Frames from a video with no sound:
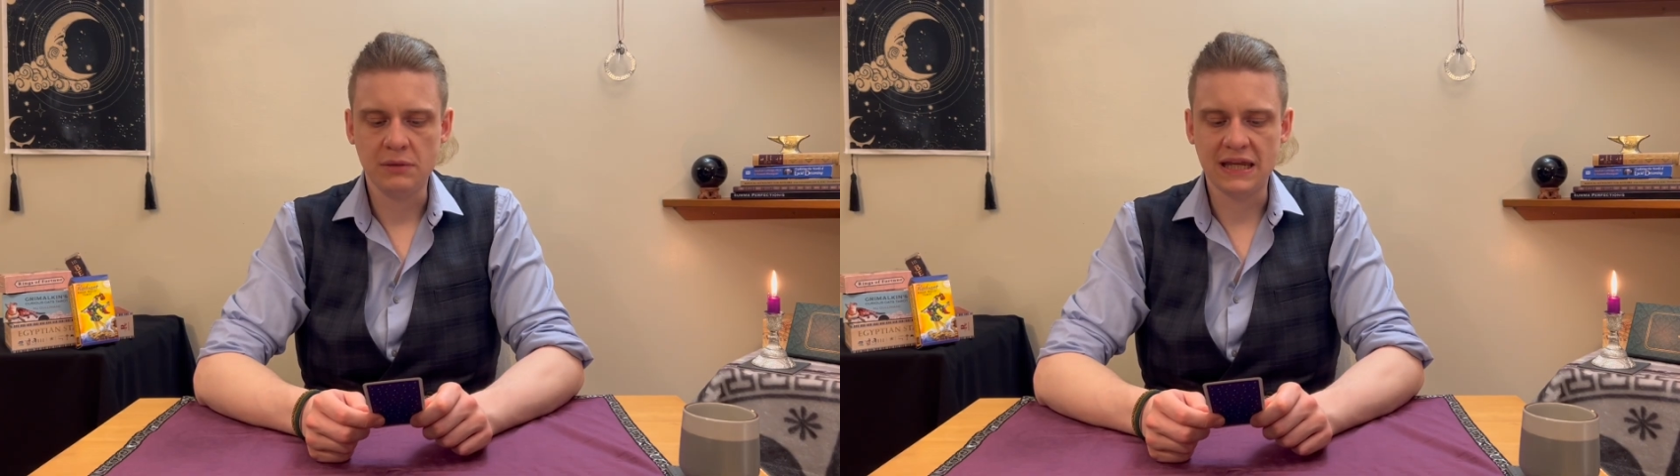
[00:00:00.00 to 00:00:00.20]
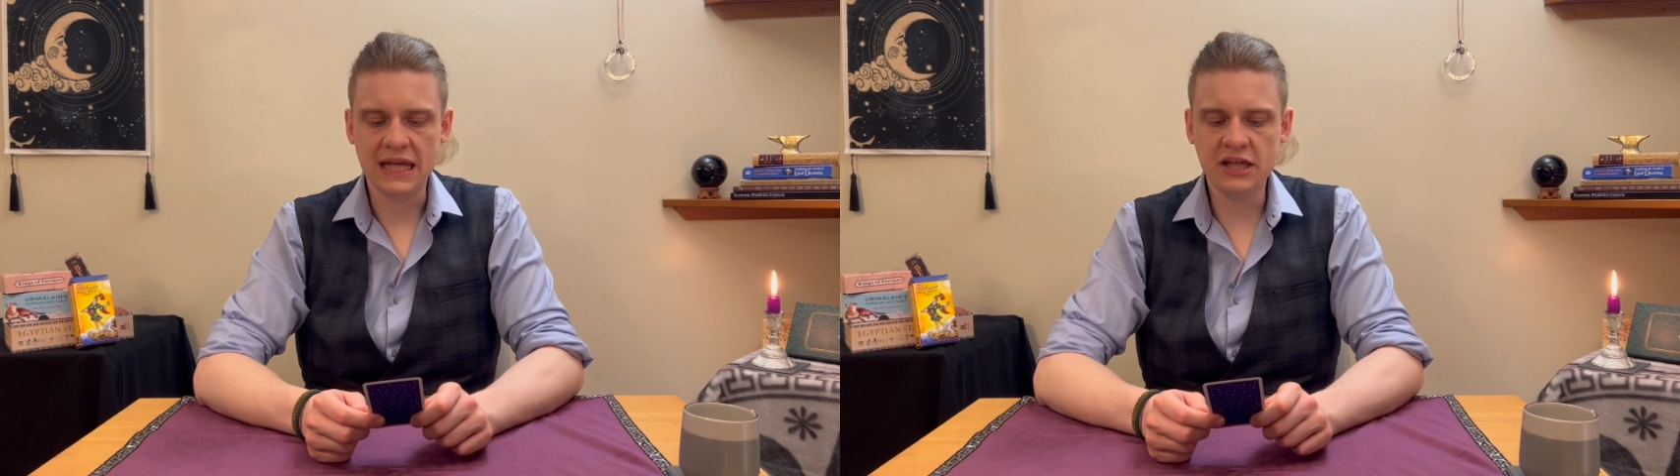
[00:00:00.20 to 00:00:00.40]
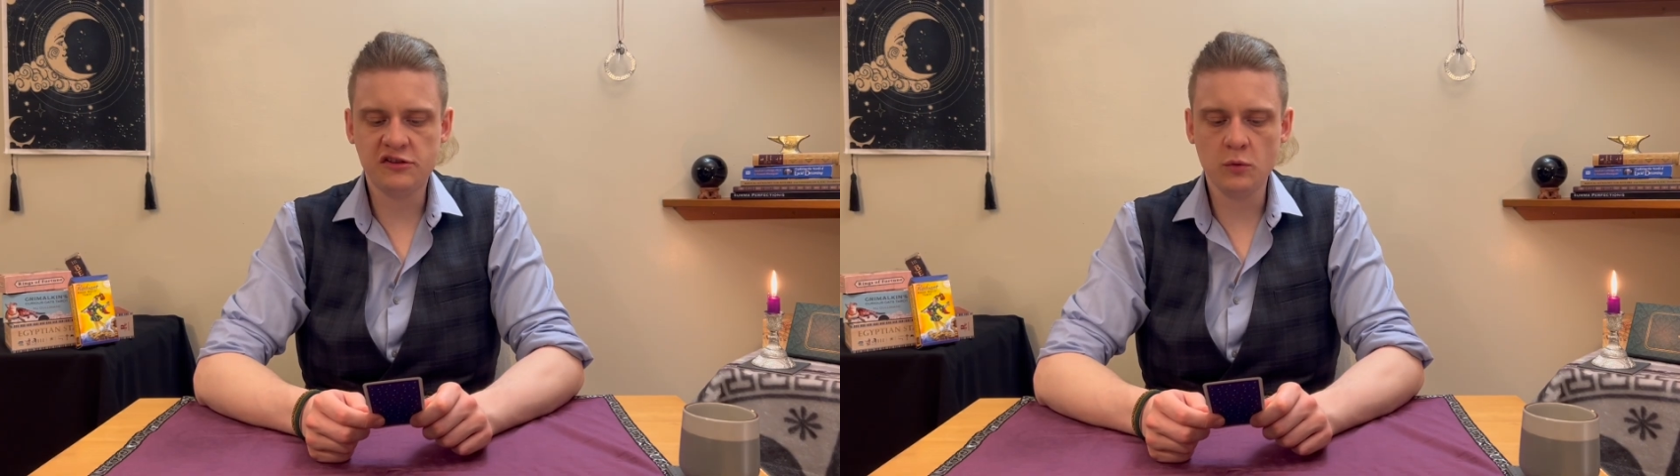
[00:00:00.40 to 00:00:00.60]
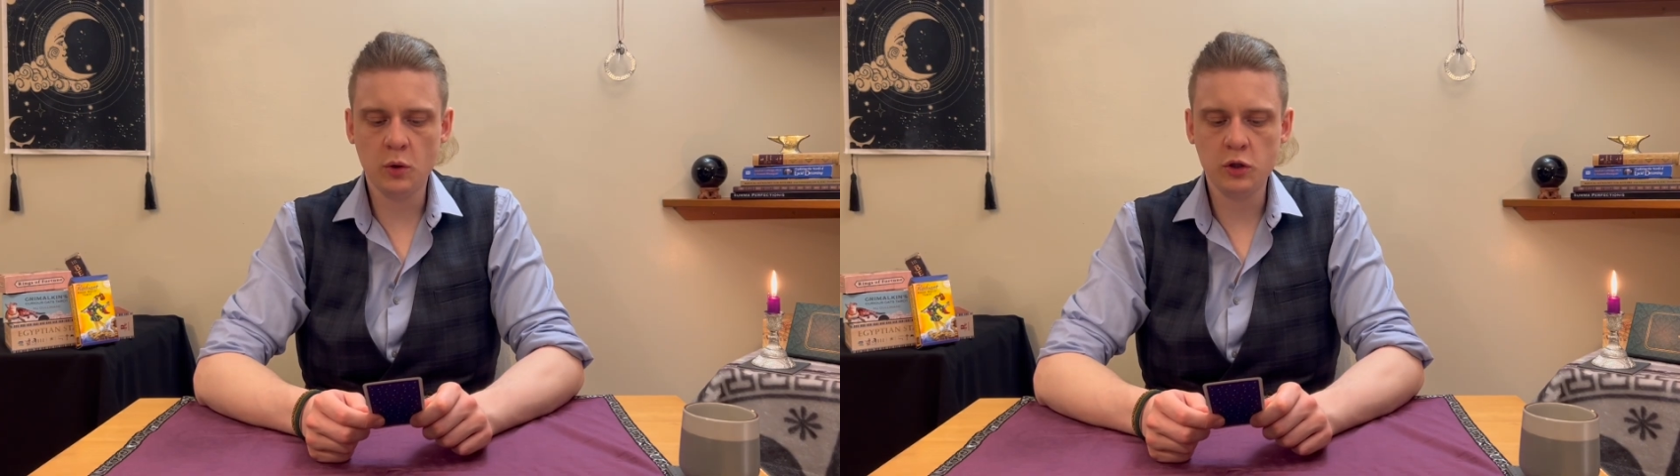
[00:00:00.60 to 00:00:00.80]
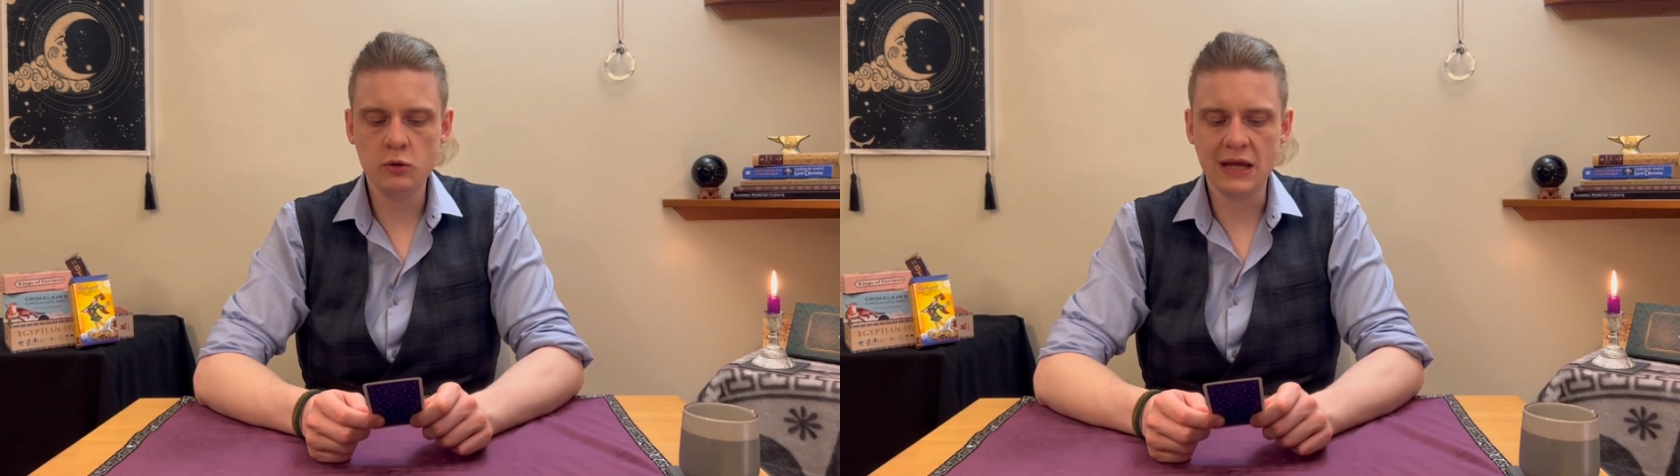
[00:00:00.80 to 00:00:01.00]
but he's
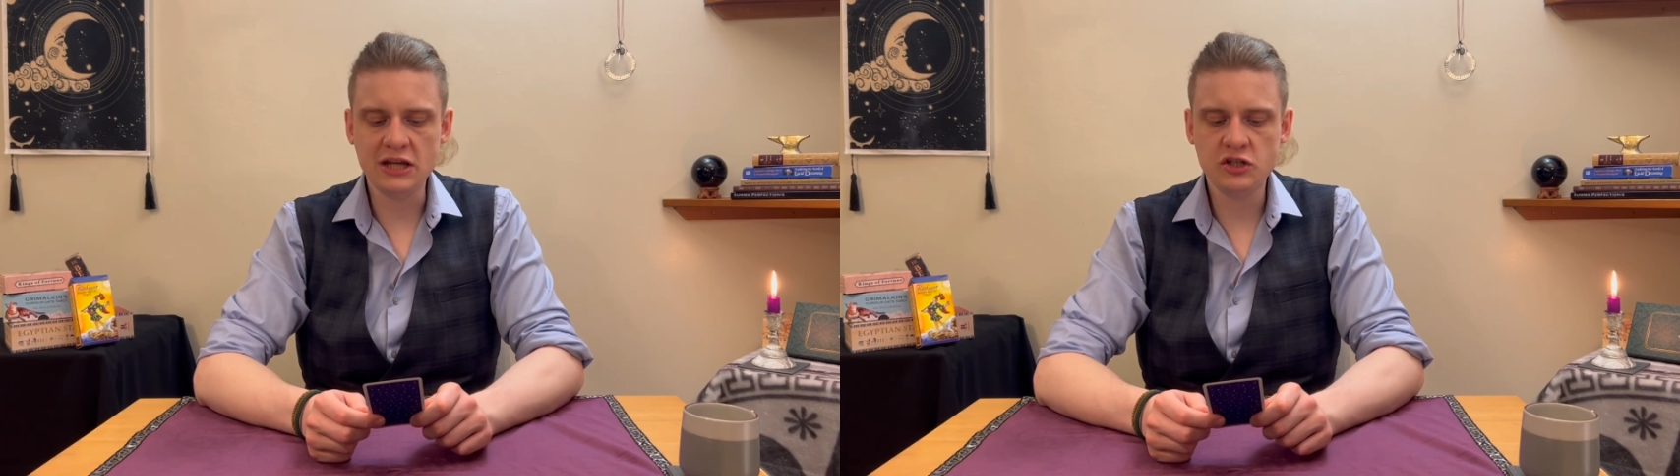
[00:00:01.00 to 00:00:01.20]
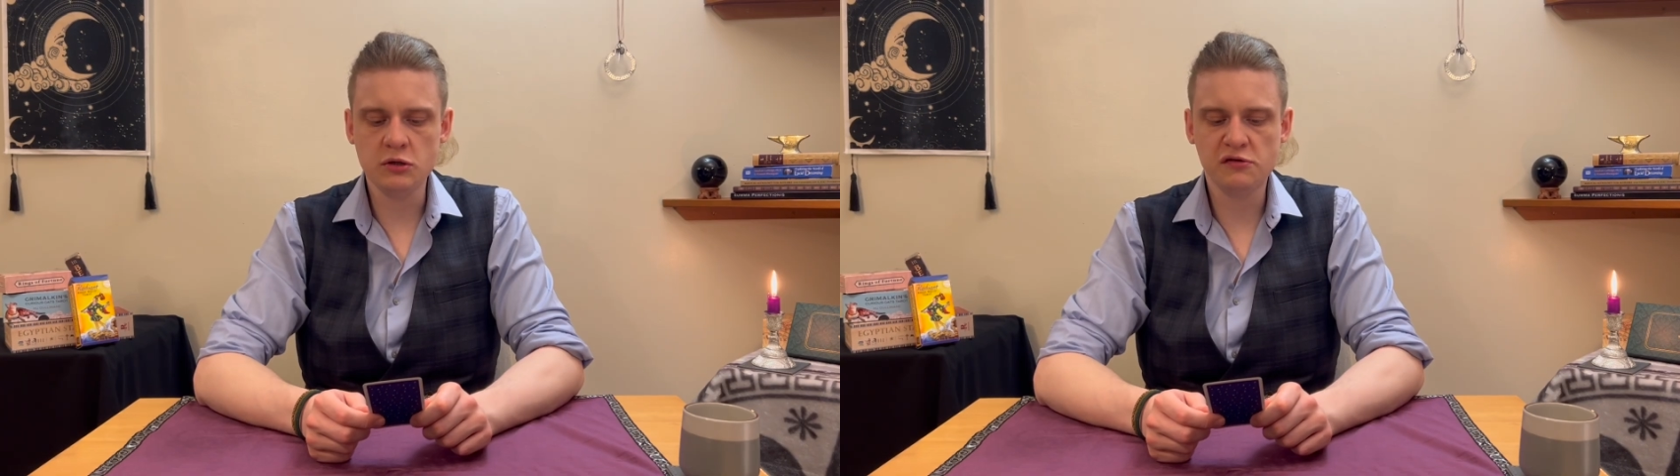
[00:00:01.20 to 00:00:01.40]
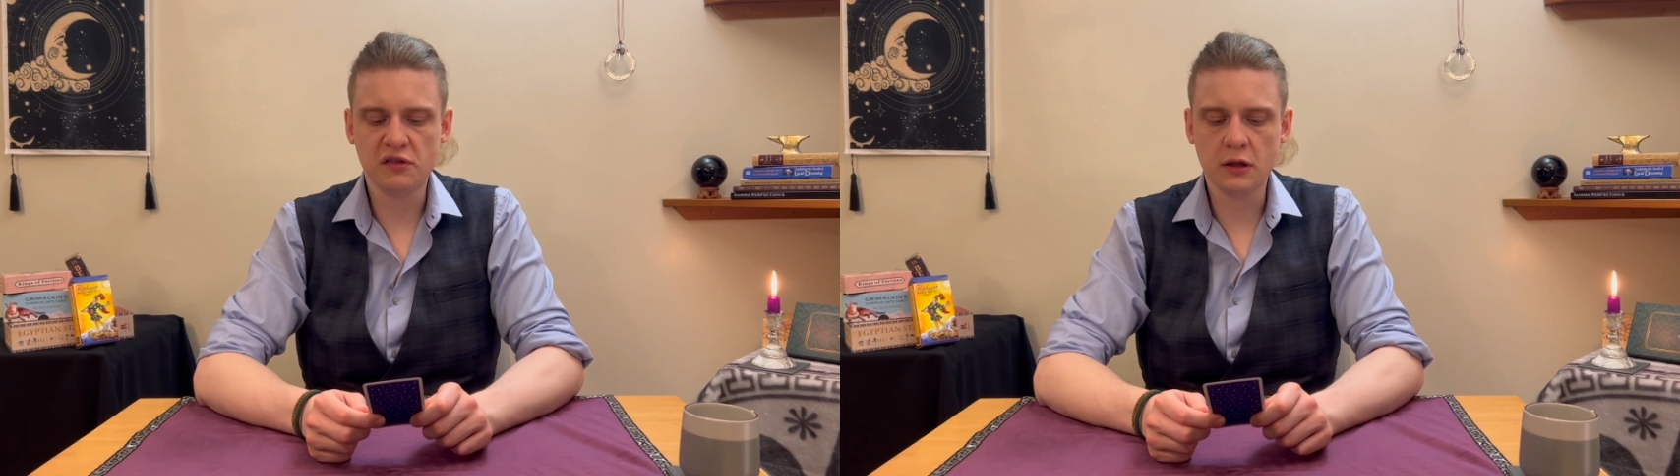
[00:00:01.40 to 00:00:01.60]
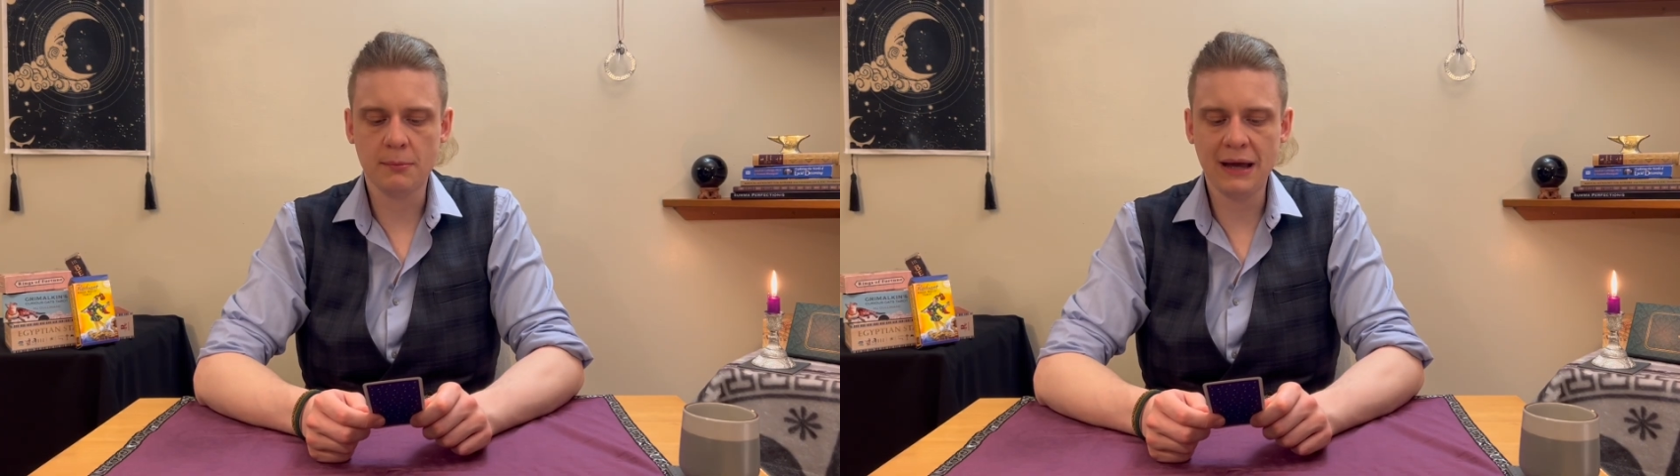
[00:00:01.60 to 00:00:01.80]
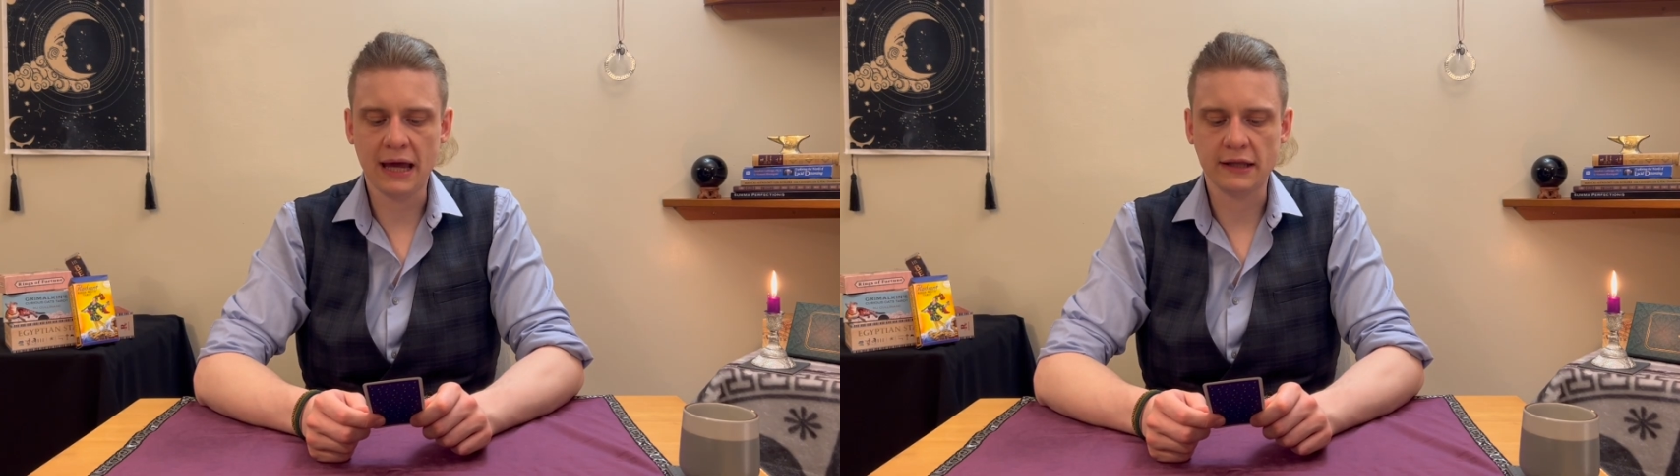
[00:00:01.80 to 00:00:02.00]
the one who issues the
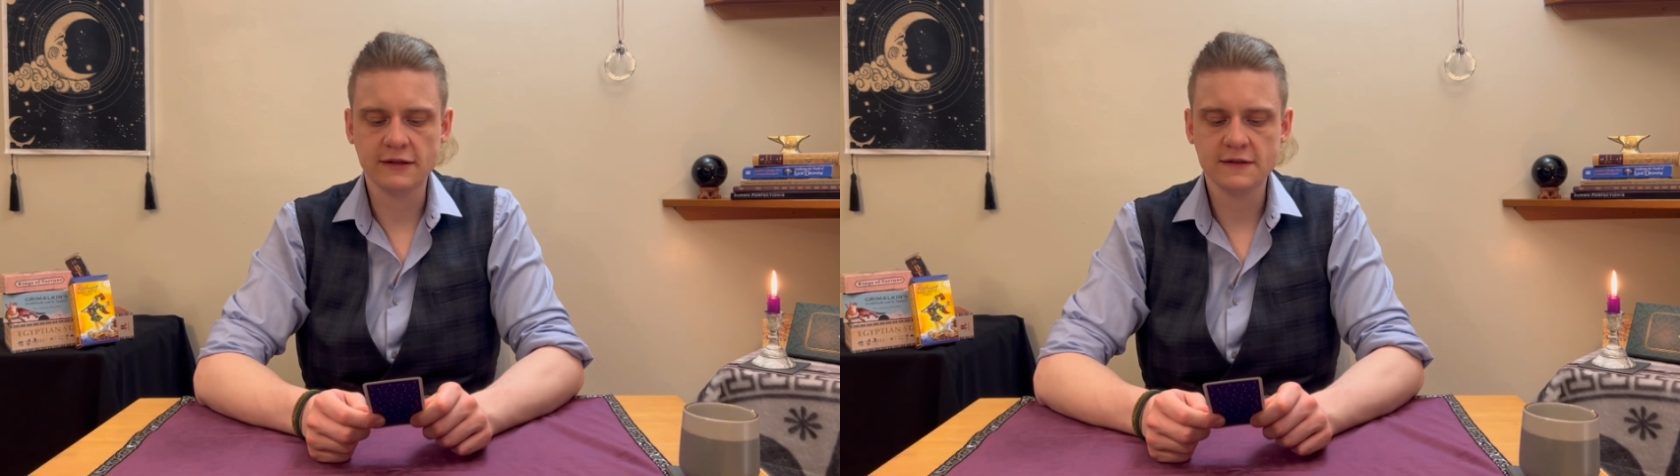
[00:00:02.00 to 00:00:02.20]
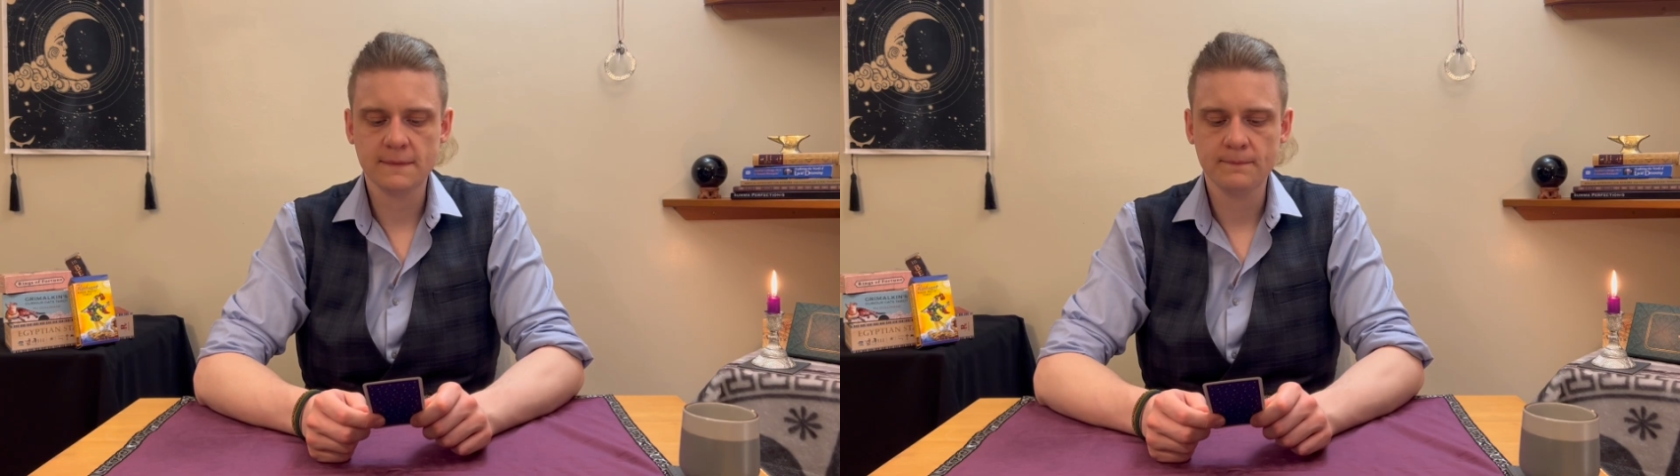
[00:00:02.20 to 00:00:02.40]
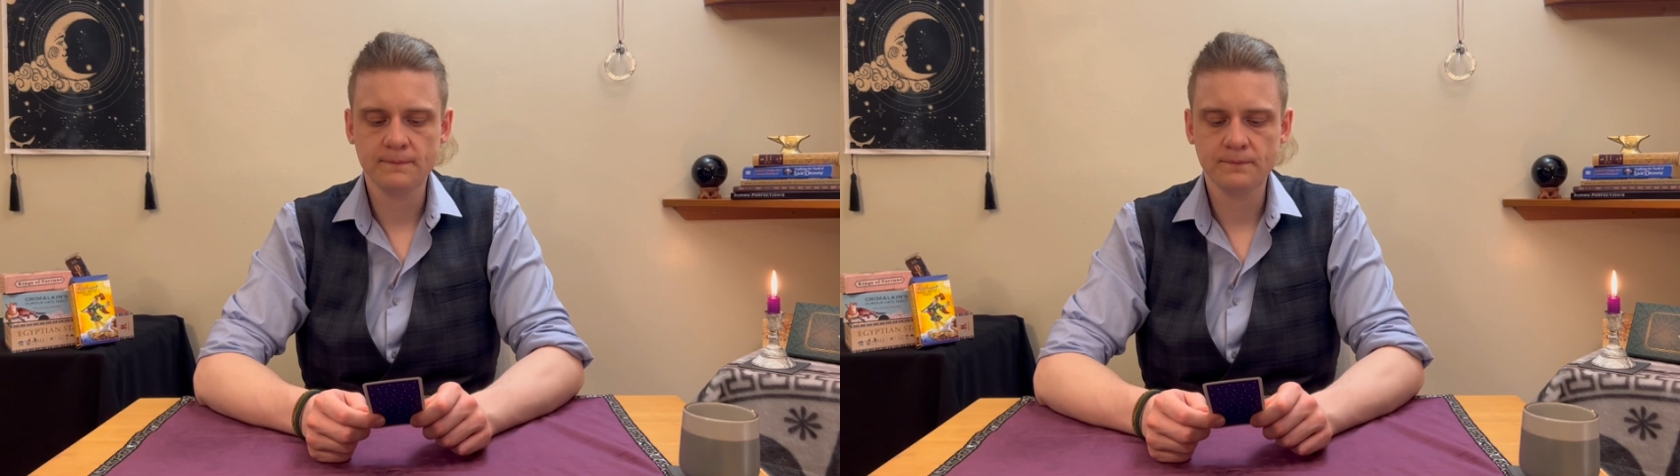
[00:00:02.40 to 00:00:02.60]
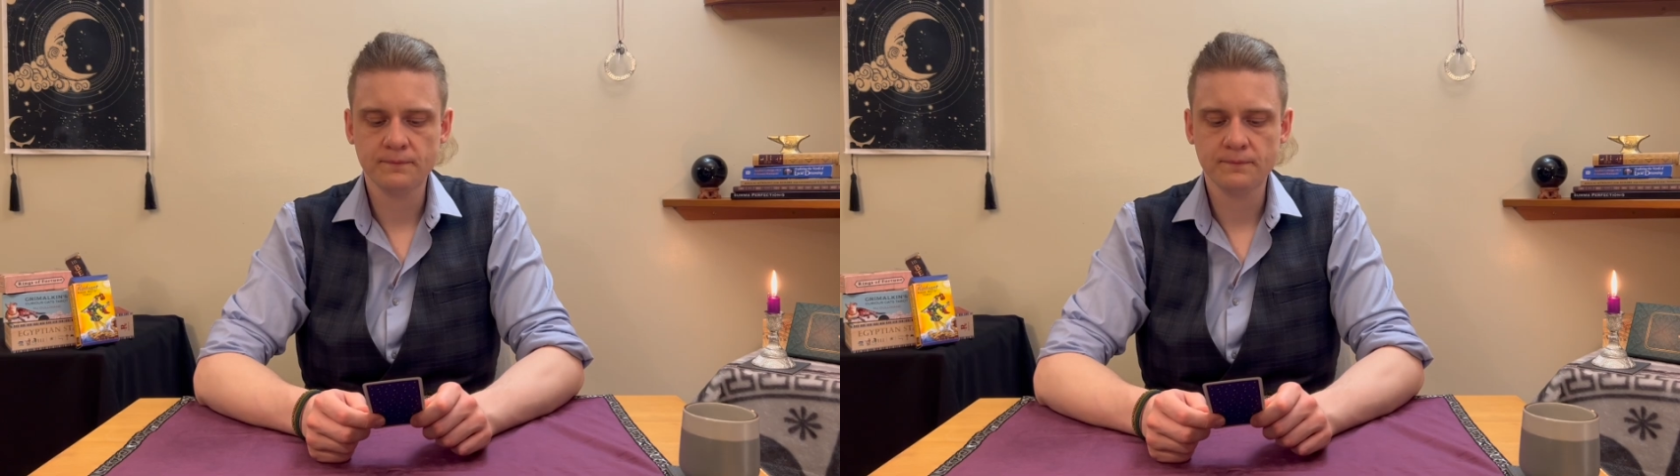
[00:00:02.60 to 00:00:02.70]
command.